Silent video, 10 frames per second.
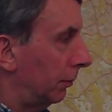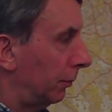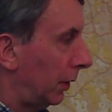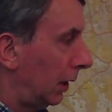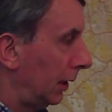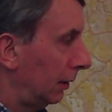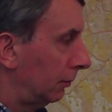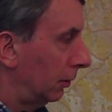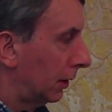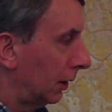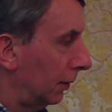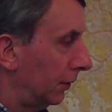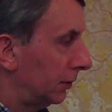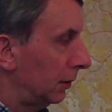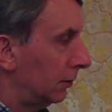by looking at
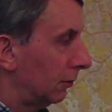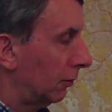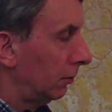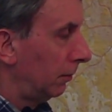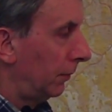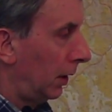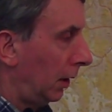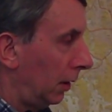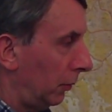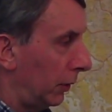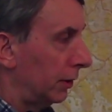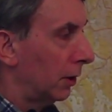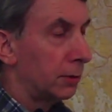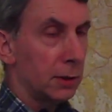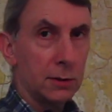this integral. We
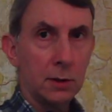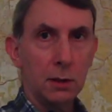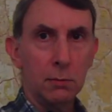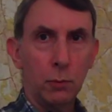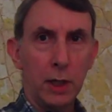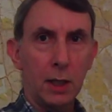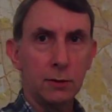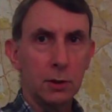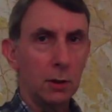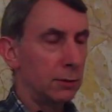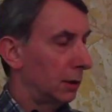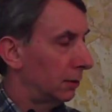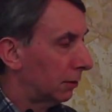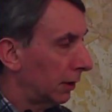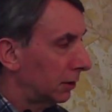noticed we had to use
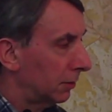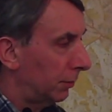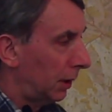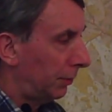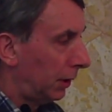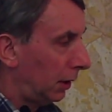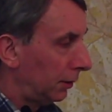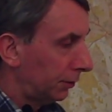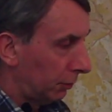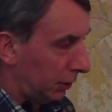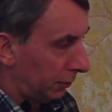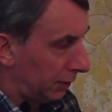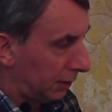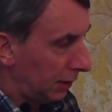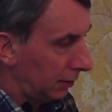integration by parts, which
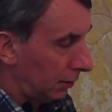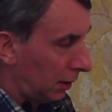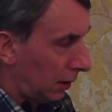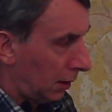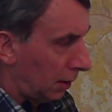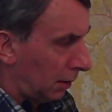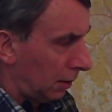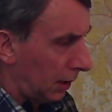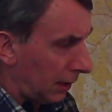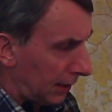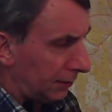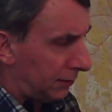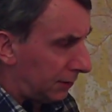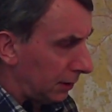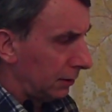we did. It
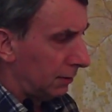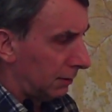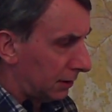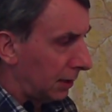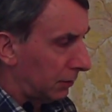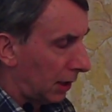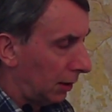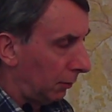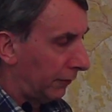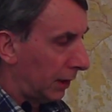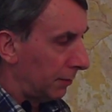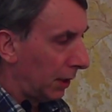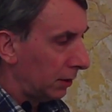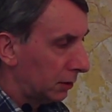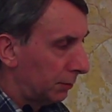didn't seem to help very
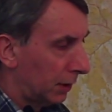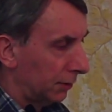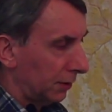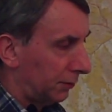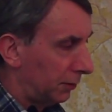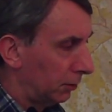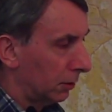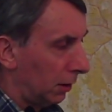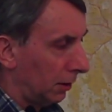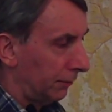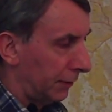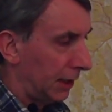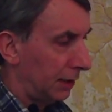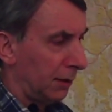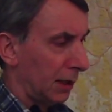much because I still got
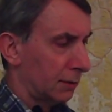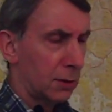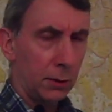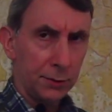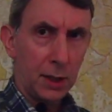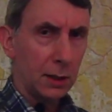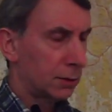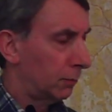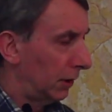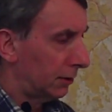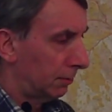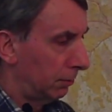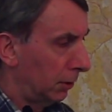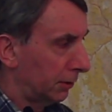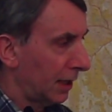e to the x cos x, which
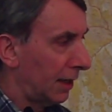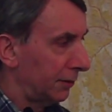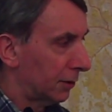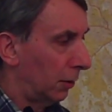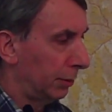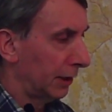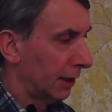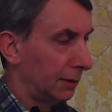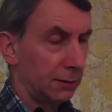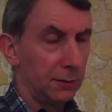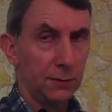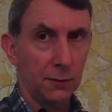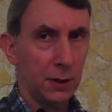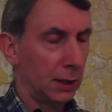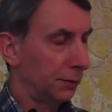looks as complicated as
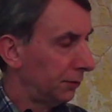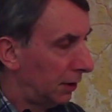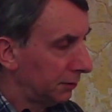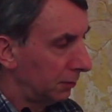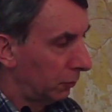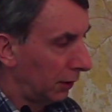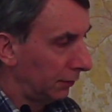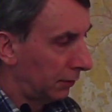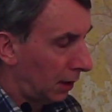the thing I started with.